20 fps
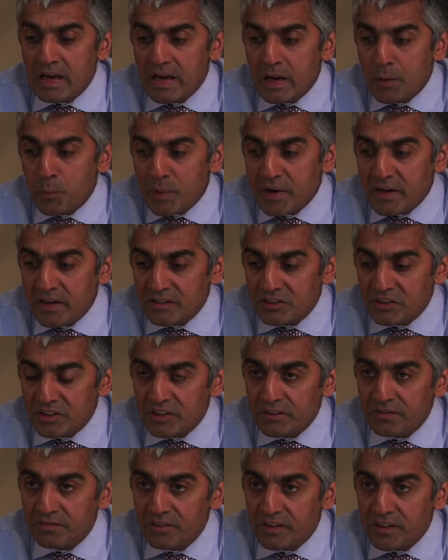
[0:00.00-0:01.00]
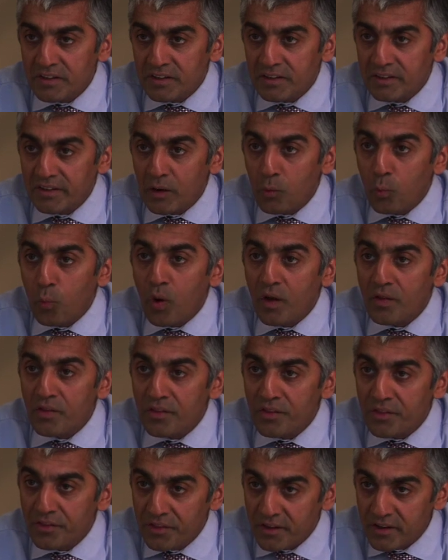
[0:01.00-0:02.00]
If we consider further that
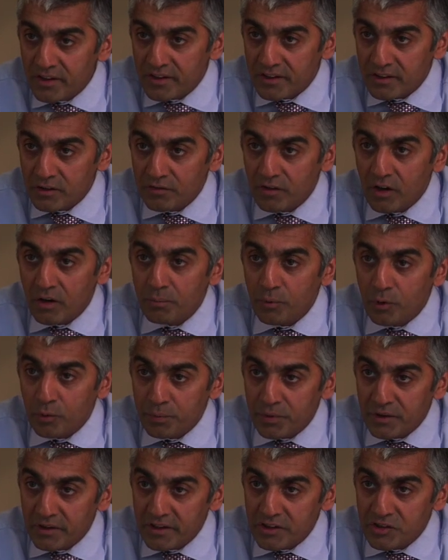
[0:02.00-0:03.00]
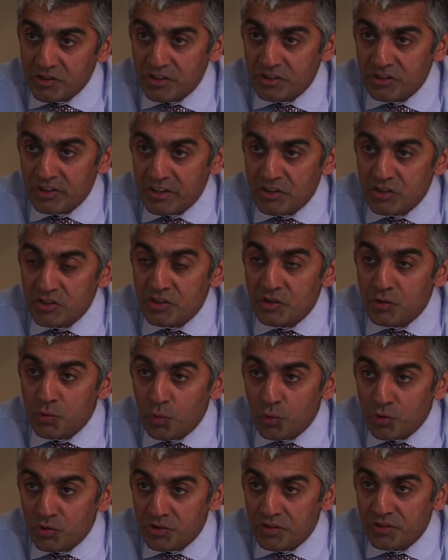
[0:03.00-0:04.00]
one third of our population is aged
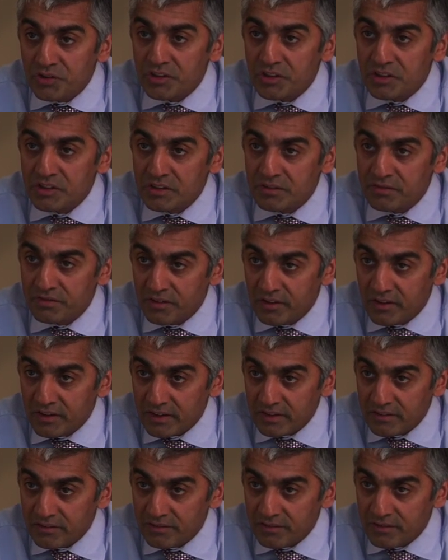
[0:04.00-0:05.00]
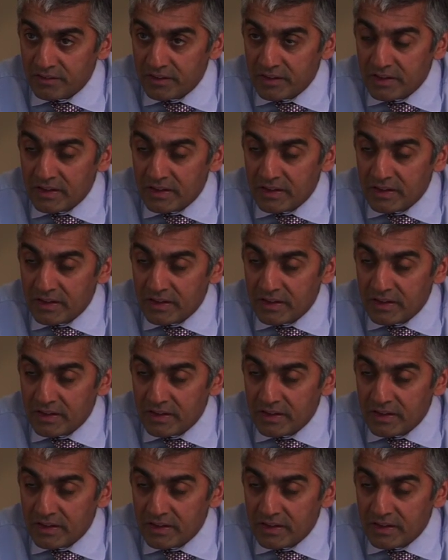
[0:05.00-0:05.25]
0 to 35,